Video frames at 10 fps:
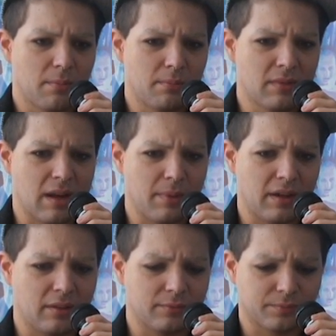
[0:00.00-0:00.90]
not
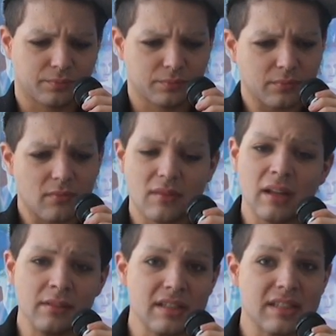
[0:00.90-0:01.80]
being
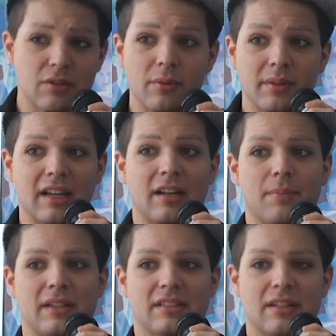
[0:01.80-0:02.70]
discriminated
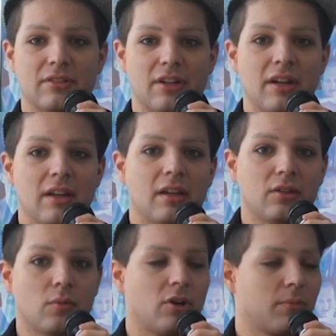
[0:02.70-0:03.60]
by gender in
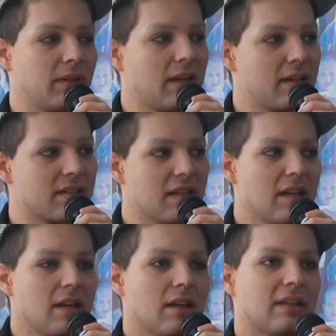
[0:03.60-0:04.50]
the workplace.
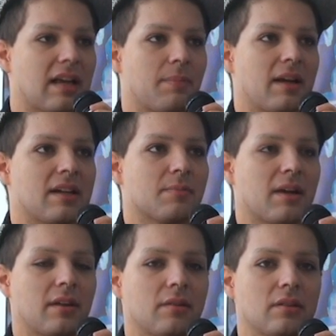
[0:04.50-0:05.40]
That passed
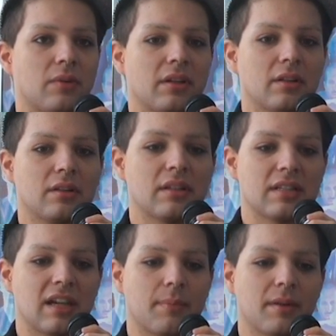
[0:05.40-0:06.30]
by doing the
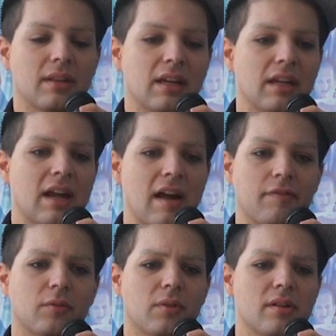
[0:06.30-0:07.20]
taping. Then
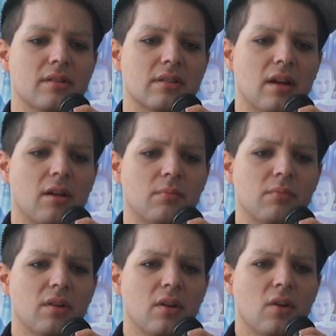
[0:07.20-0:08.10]
afterwards,
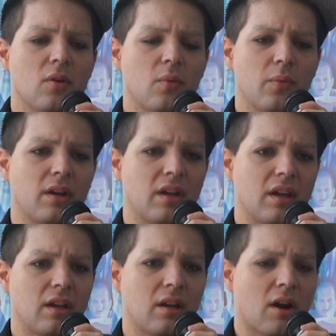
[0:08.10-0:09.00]

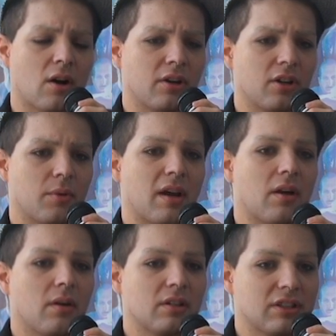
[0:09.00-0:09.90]
we argued
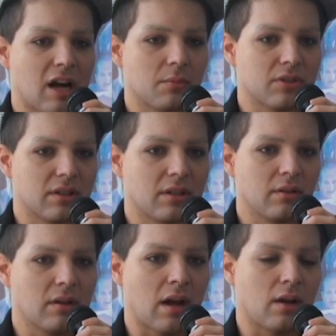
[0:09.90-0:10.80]
about
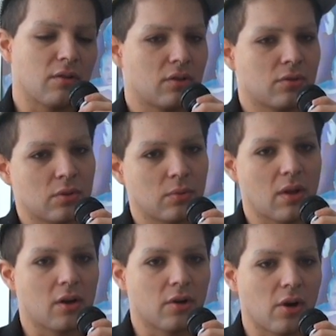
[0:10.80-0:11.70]
adoption not too
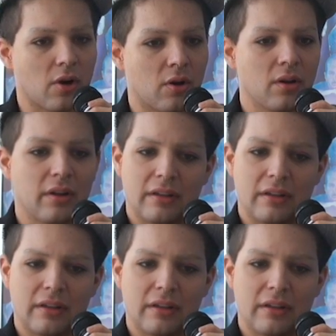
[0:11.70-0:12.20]
long ago.